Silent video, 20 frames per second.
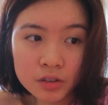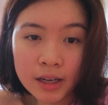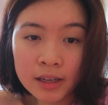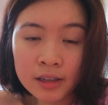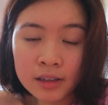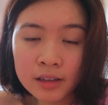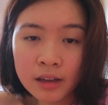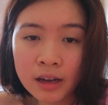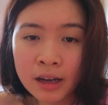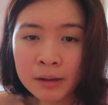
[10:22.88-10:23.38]

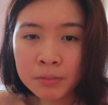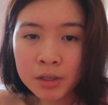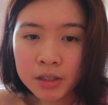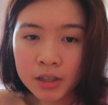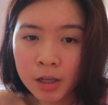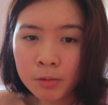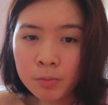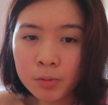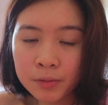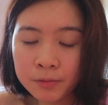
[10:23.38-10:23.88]
I, I'm the
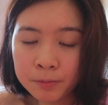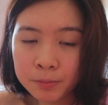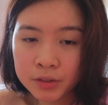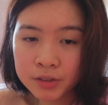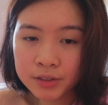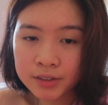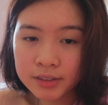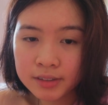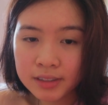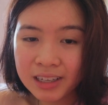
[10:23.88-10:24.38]
type of
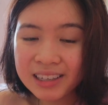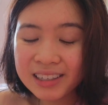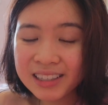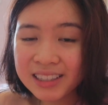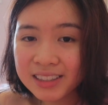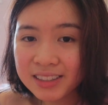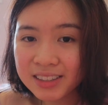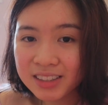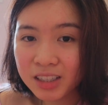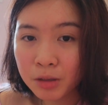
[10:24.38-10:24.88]
person that
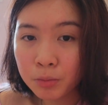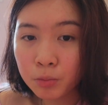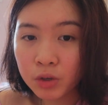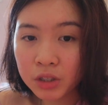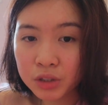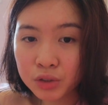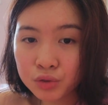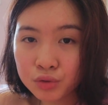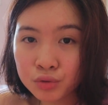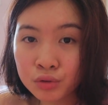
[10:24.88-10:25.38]
needs
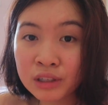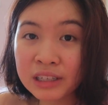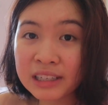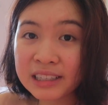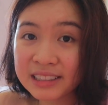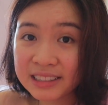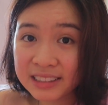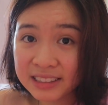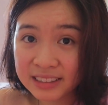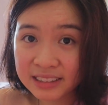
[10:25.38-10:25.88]
someone to
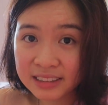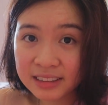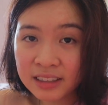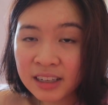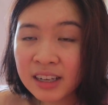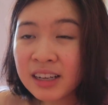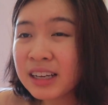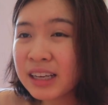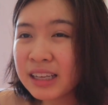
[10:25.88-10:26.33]
listen.